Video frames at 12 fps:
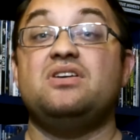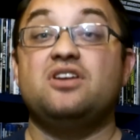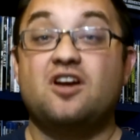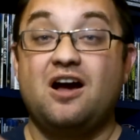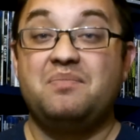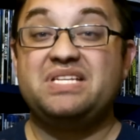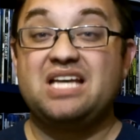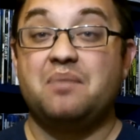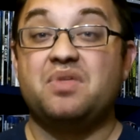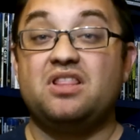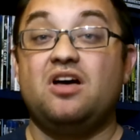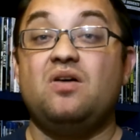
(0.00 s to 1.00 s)
Comment down
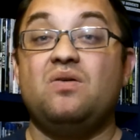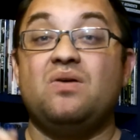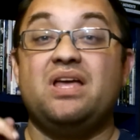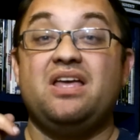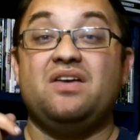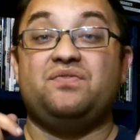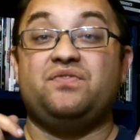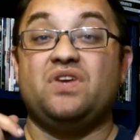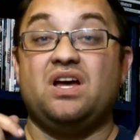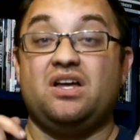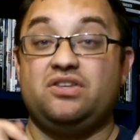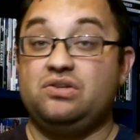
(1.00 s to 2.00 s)
below if
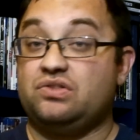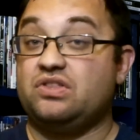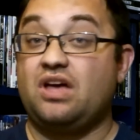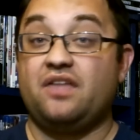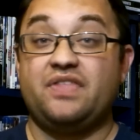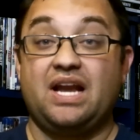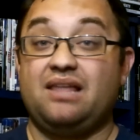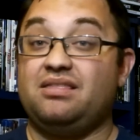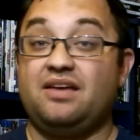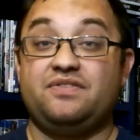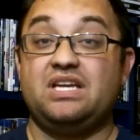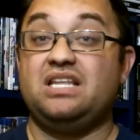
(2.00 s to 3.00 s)
you thought that I
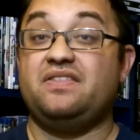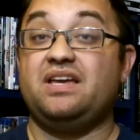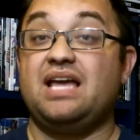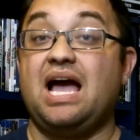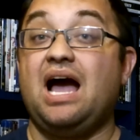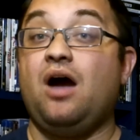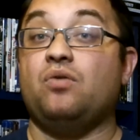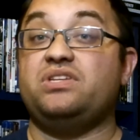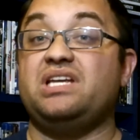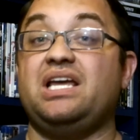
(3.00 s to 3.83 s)
left anything out.